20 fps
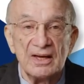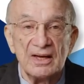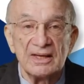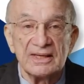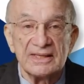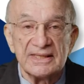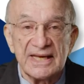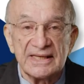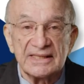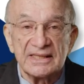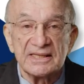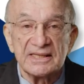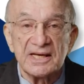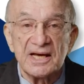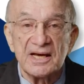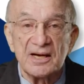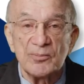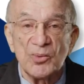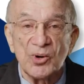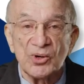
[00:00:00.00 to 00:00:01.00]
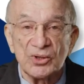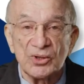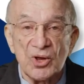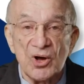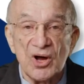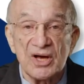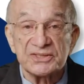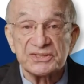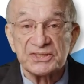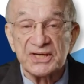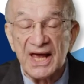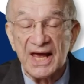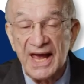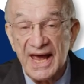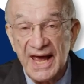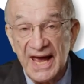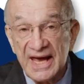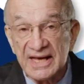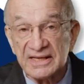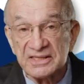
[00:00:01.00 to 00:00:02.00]
Net income or loss
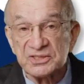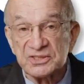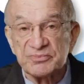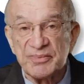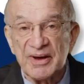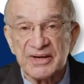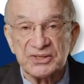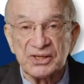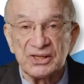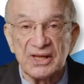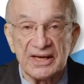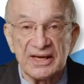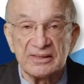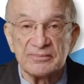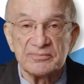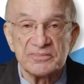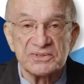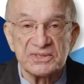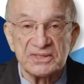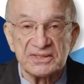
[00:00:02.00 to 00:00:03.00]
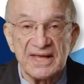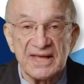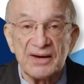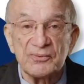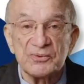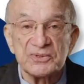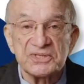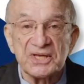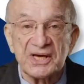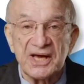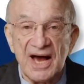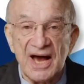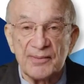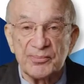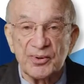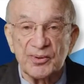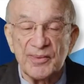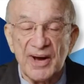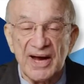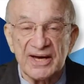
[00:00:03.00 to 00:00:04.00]
and special items. That was the
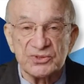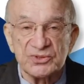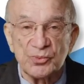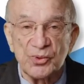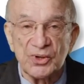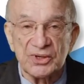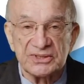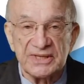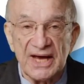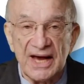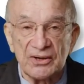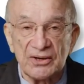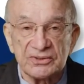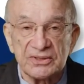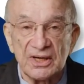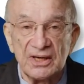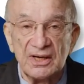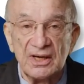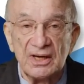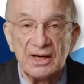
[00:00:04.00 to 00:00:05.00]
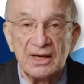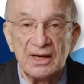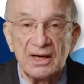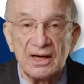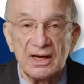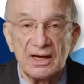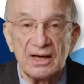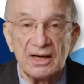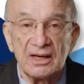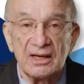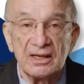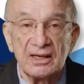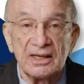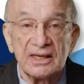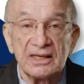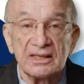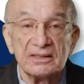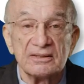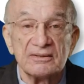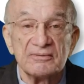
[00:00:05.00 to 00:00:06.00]
compromise worked out
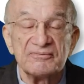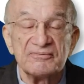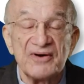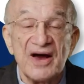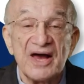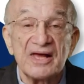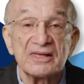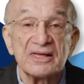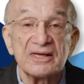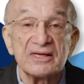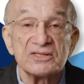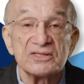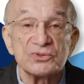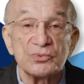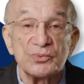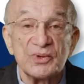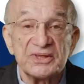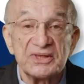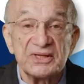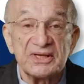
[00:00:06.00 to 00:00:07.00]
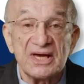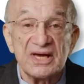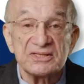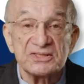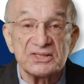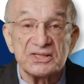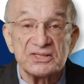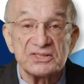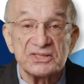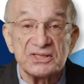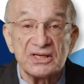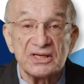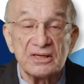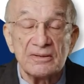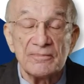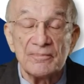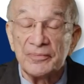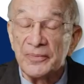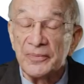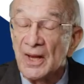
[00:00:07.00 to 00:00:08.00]
in filings with the SEC
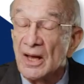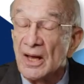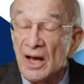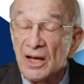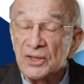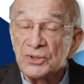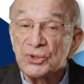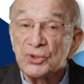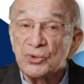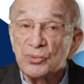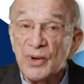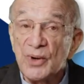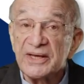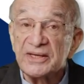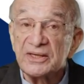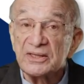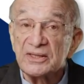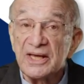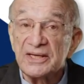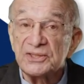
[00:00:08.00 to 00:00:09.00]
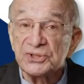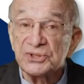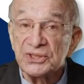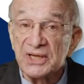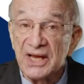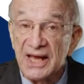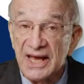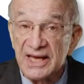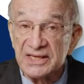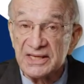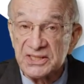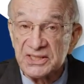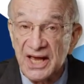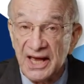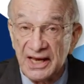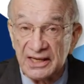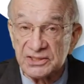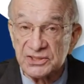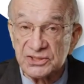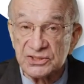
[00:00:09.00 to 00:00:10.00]
under Regulation
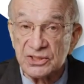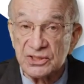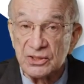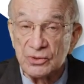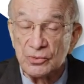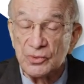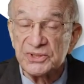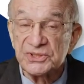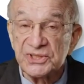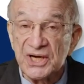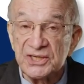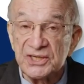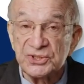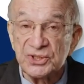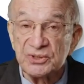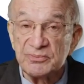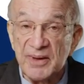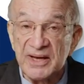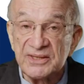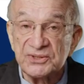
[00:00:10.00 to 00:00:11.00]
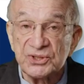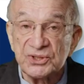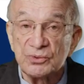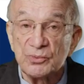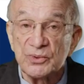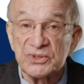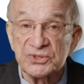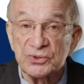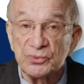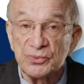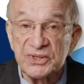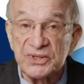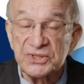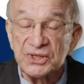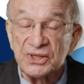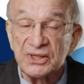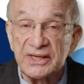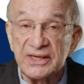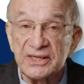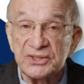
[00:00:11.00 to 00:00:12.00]
SX, which I should mention was
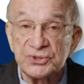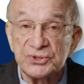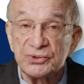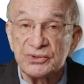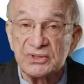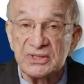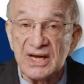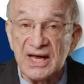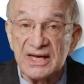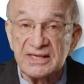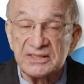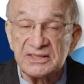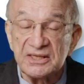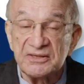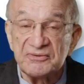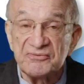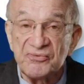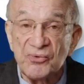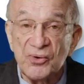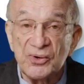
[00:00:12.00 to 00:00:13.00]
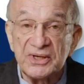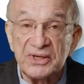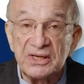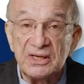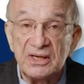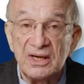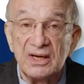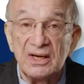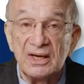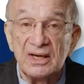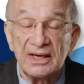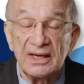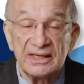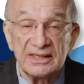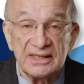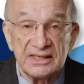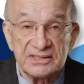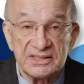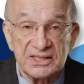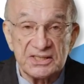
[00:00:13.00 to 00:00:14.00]
originally issued in 1940.
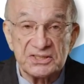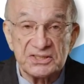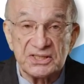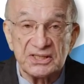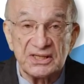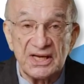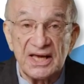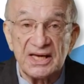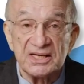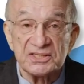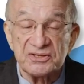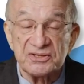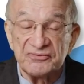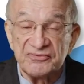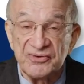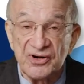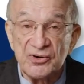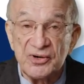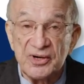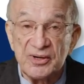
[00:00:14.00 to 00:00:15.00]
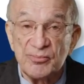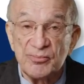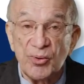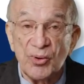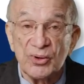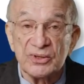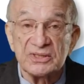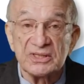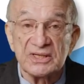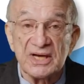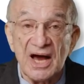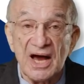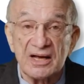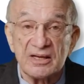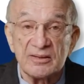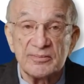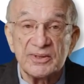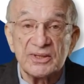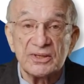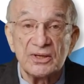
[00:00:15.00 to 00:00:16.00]
It exists today as a very important
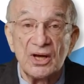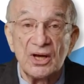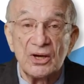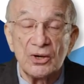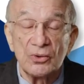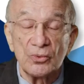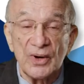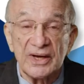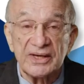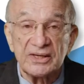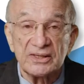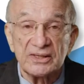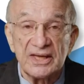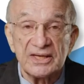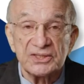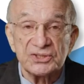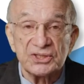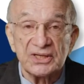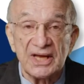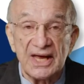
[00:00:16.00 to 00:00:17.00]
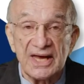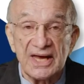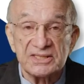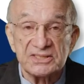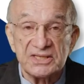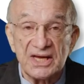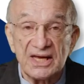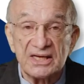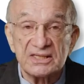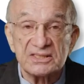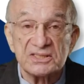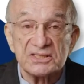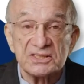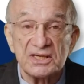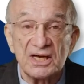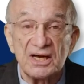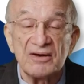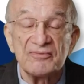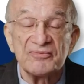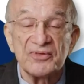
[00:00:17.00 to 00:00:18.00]
document. Regulation SX
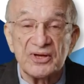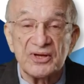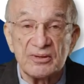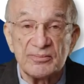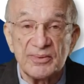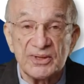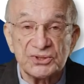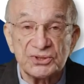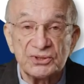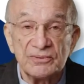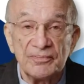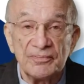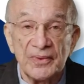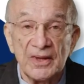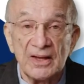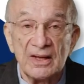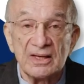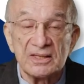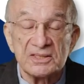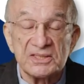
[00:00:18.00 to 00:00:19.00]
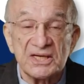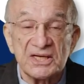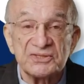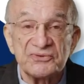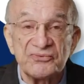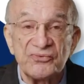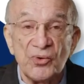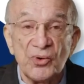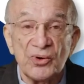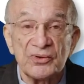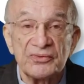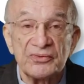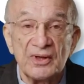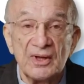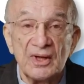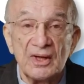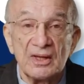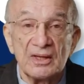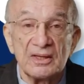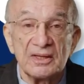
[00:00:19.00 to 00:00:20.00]
of the Commission sets forth
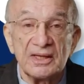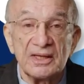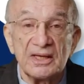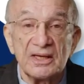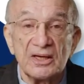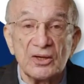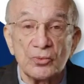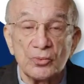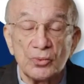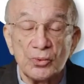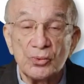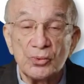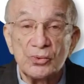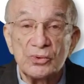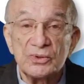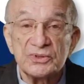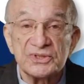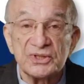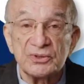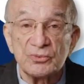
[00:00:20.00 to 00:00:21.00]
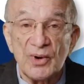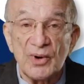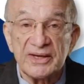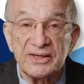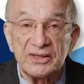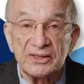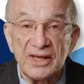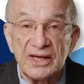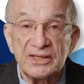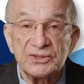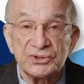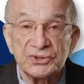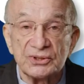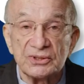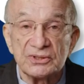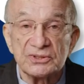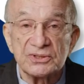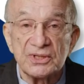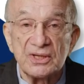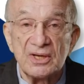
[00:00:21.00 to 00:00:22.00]
the rules and
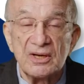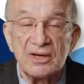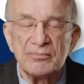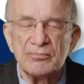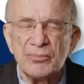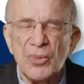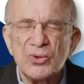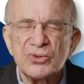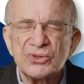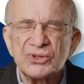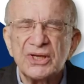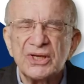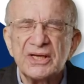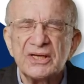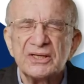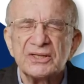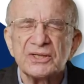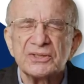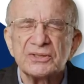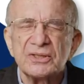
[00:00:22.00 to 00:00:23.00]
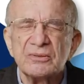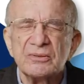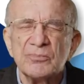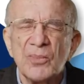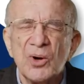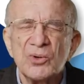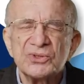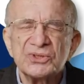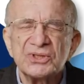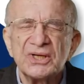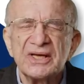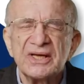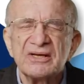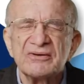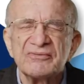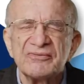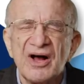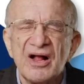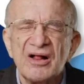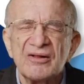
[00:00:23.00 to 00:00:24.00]
regulations mostly
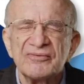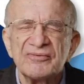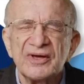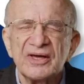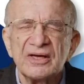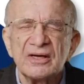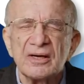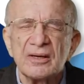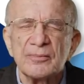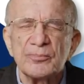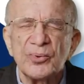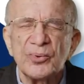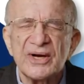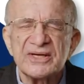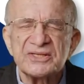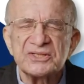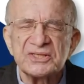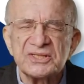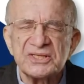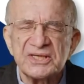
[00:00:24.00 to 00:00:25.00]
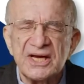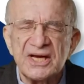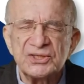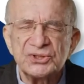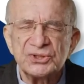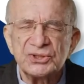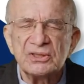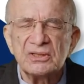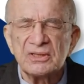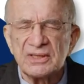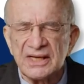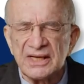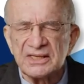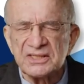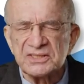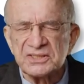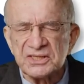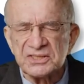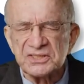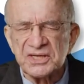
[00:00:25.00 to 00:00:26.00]
involving presentation, that
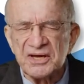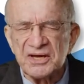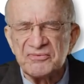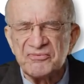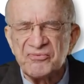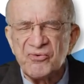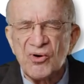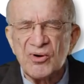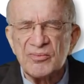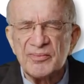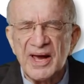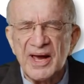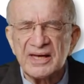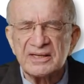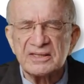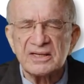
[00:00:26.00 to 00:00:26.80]
is to say format